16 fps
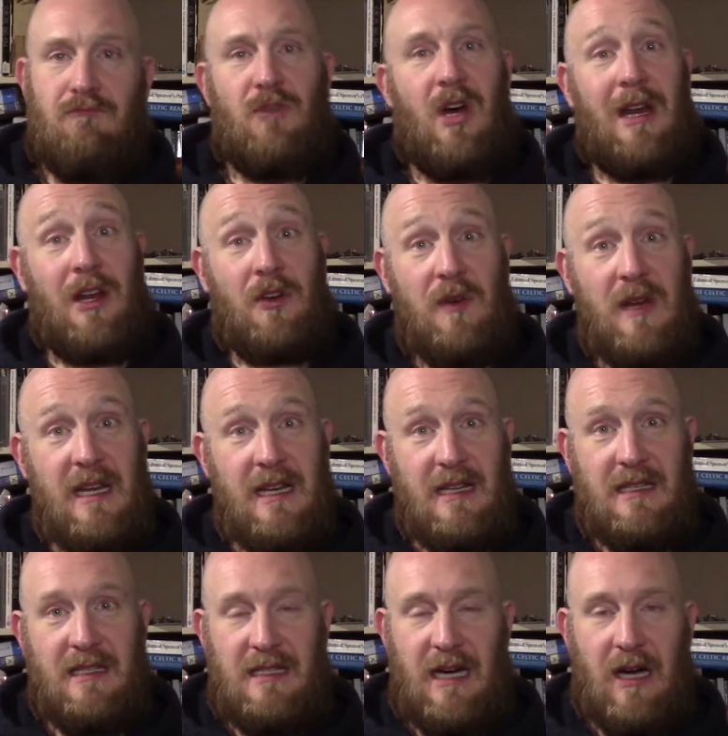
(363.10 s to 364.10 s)
not agree
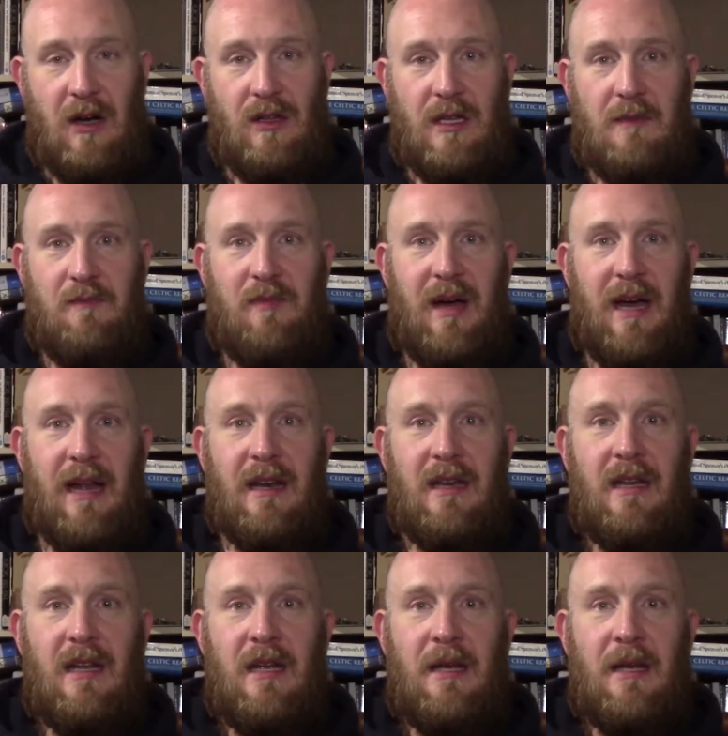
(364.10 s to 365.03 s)
necessarily, but